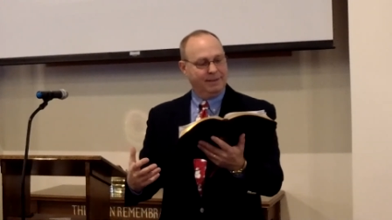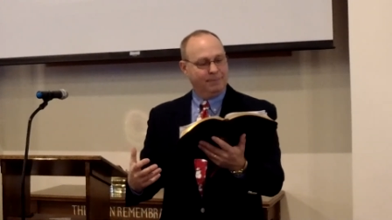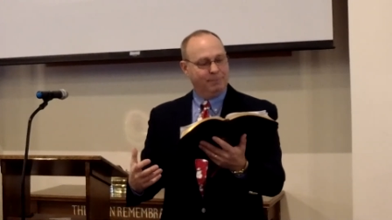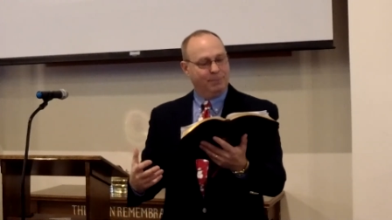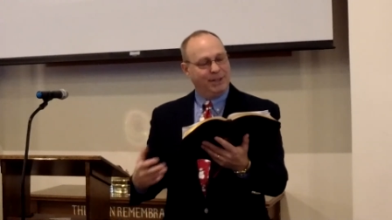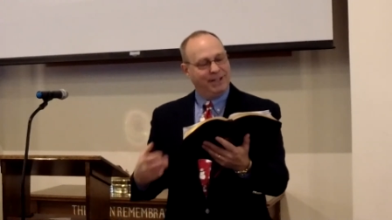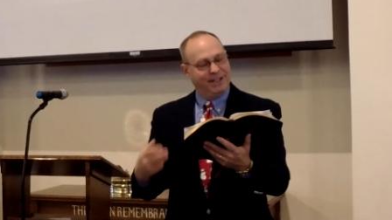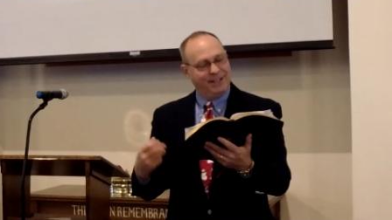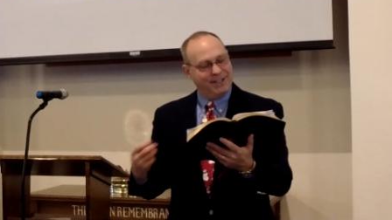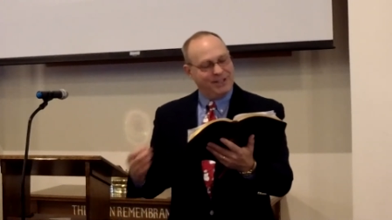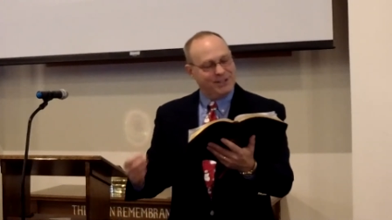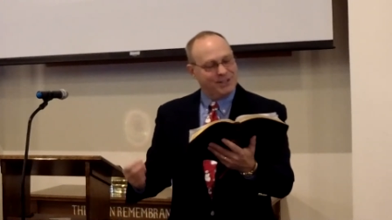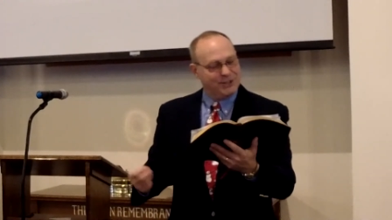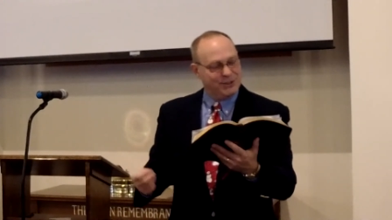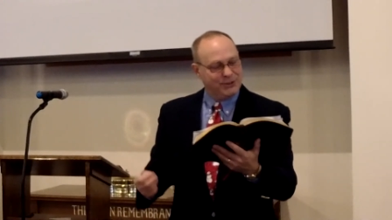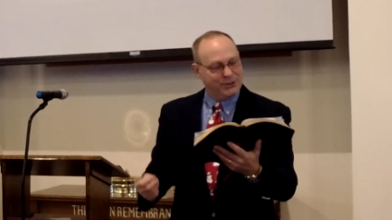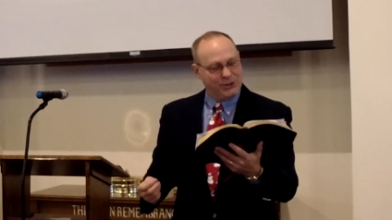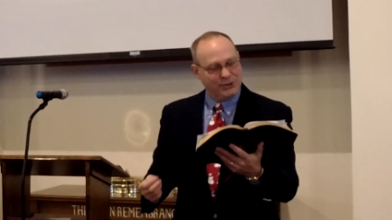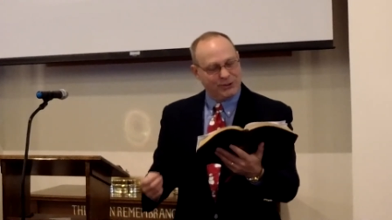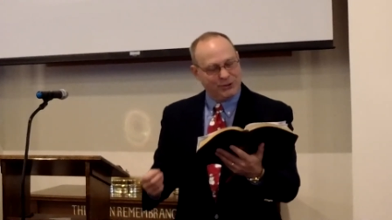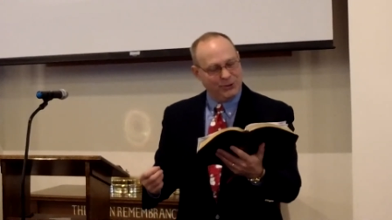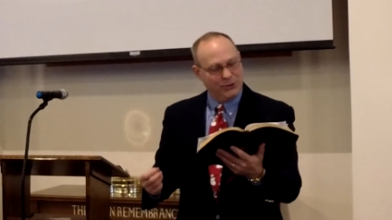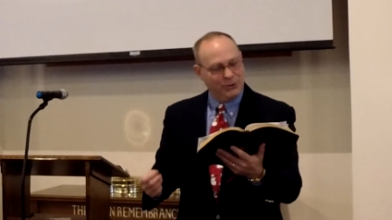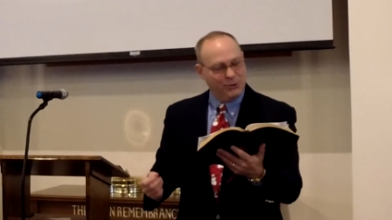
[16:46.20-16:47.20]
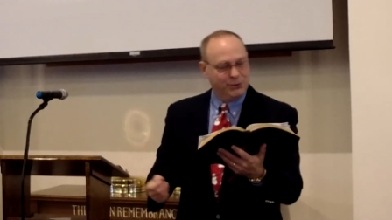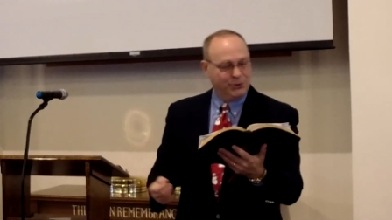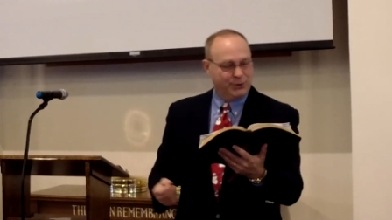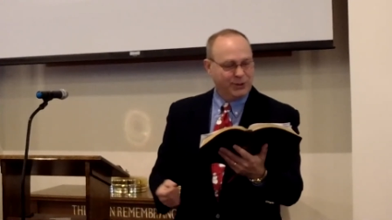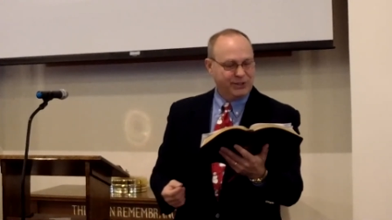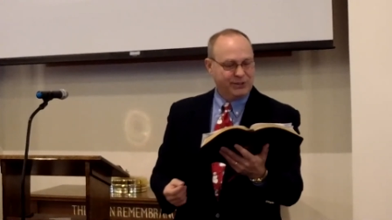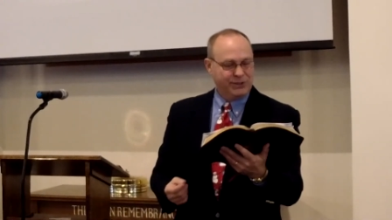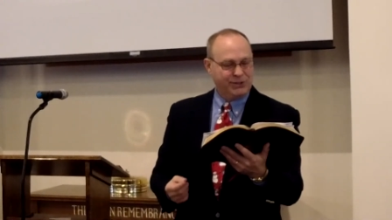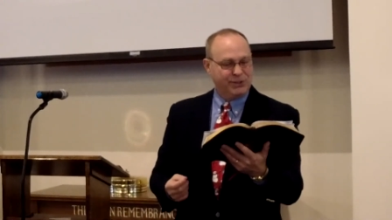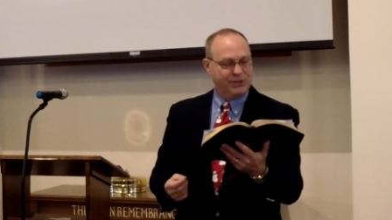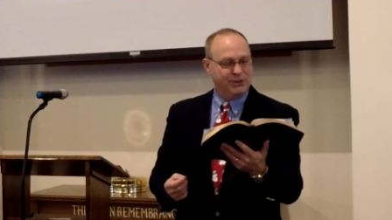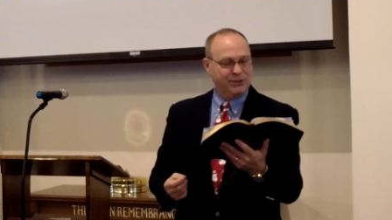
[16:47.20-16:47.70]
But it isn't just new
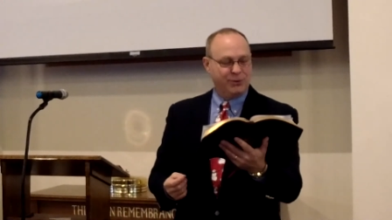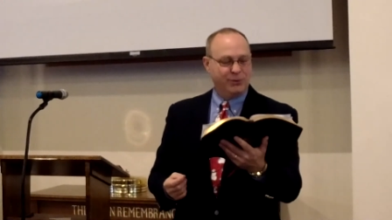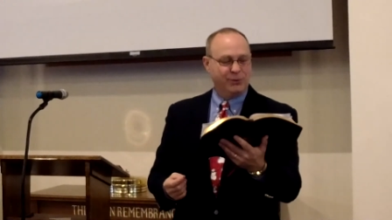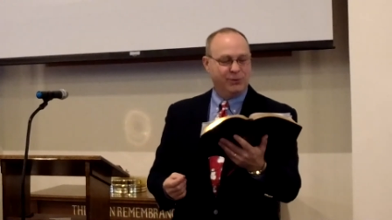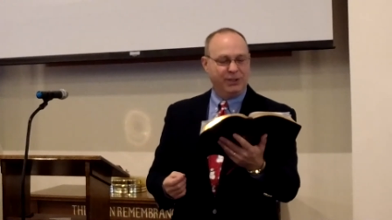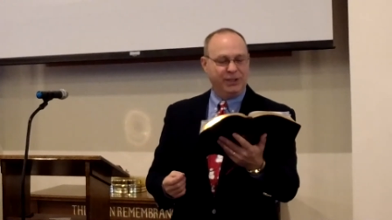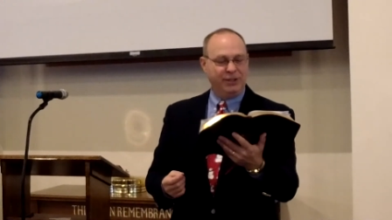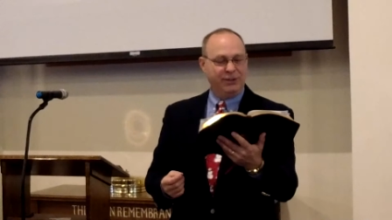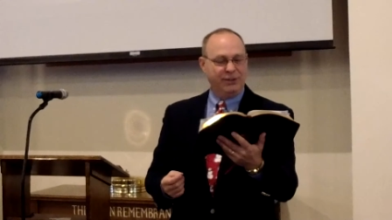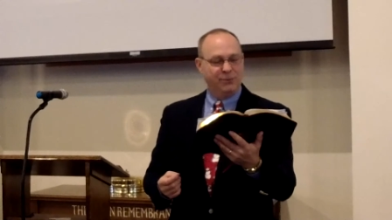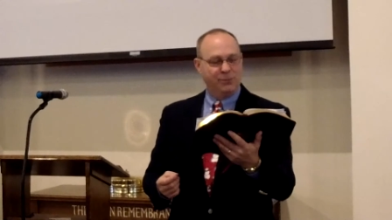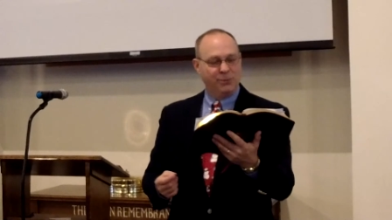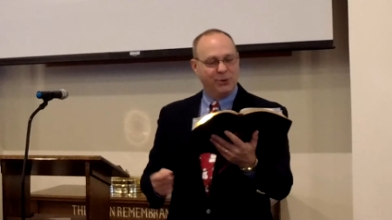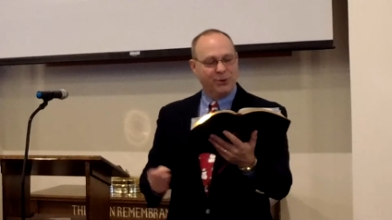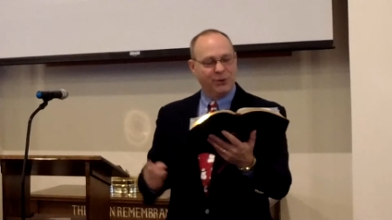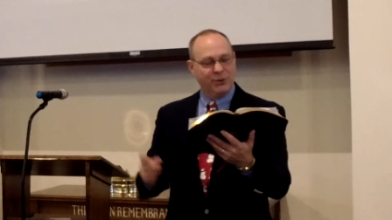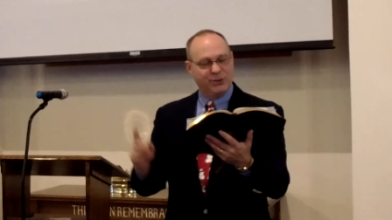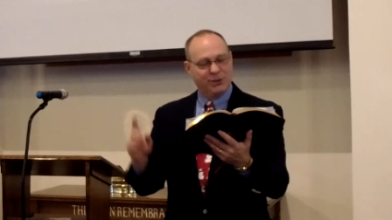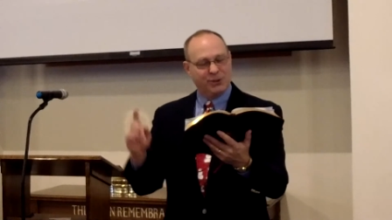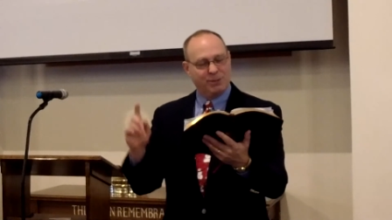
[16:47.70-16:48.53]
Christians who need the Word.